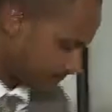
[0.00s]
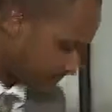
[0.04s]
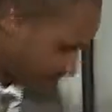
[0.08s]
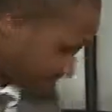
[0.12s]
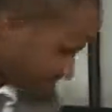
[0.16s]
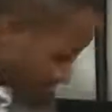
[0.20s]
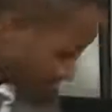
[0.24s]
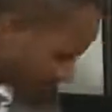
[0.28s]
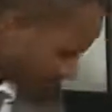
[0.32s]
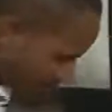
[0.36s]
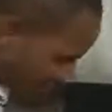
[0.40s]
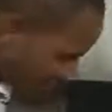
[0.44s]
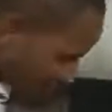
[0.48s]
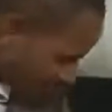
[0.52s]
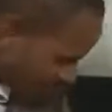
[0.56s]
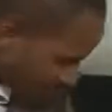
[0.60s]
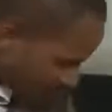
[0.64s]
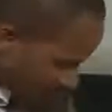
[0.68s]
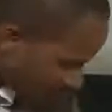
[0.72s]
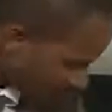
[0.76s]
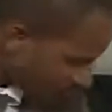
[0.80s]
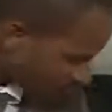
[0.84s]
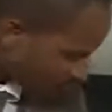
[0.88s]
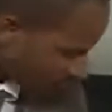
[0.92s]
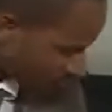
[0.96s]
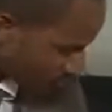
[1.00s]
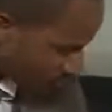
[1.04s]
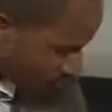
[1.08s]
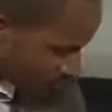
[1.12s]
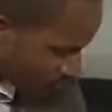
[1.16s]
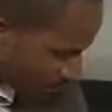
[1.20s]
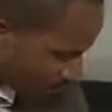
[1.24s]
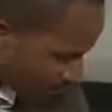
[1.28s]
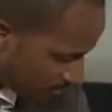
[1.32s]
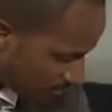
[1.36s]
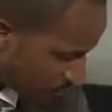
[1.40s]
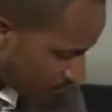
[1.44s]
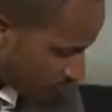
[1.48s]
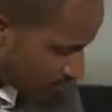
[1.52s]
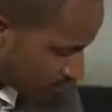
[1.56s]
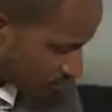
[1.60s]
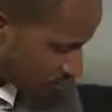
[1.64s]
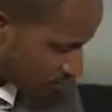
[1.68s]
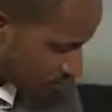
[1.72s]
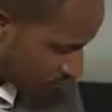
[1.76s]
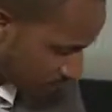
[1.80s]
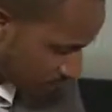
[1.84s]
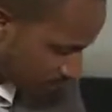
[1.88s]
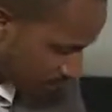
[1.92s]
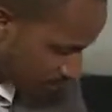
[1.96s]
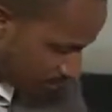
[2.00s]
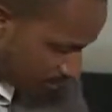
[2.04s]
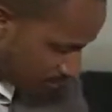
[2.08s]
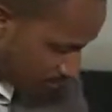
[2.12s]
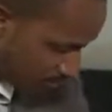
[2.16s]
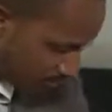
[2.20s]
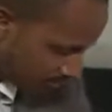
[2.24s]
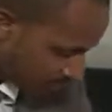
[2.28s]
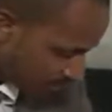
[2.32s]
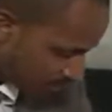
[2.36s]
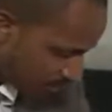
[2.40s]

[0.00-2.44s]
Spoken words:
We have carbon atom, 4